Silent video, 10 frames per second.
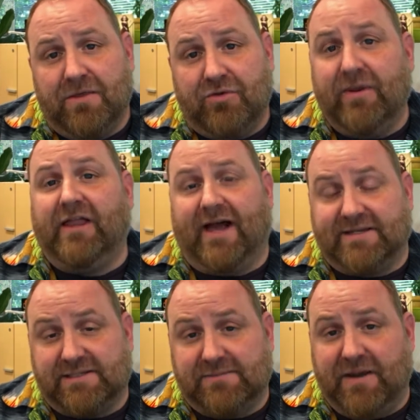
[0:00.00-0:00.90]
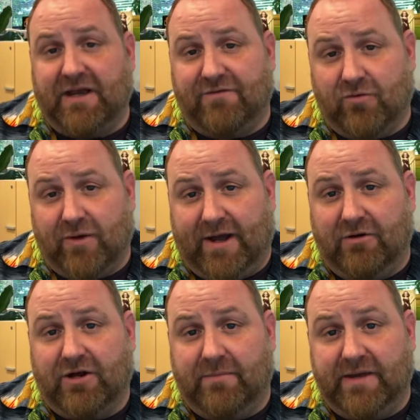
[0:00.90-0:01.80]
3 classes may cover 1
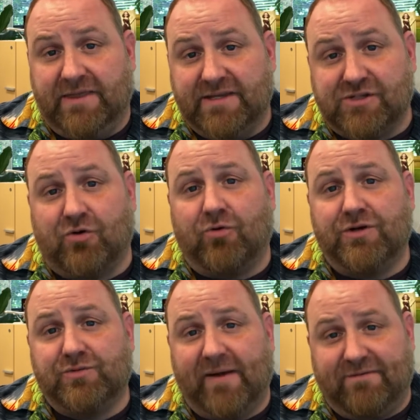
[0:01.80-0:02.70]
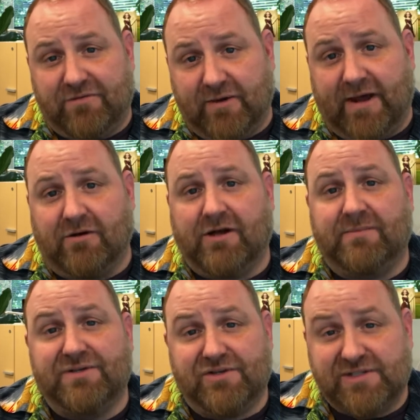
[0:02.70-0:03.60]
outcome. In this course, we have 3
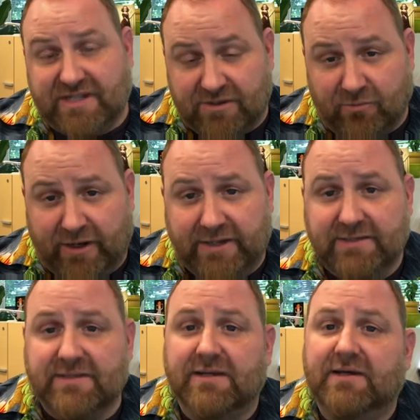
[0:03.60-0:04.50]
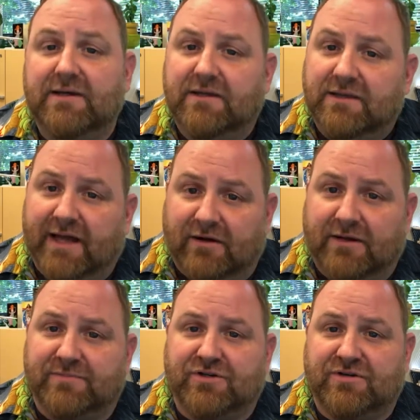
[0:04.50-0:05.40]
outcomes. There's 10 weeks. The
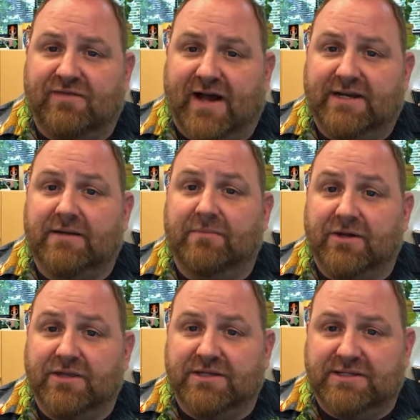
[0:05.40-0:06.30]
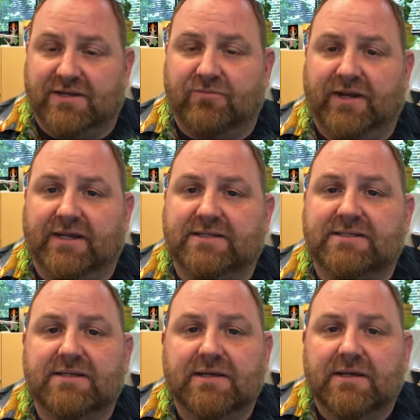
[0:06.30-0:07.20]
outcomes are divided among the 10 weeks.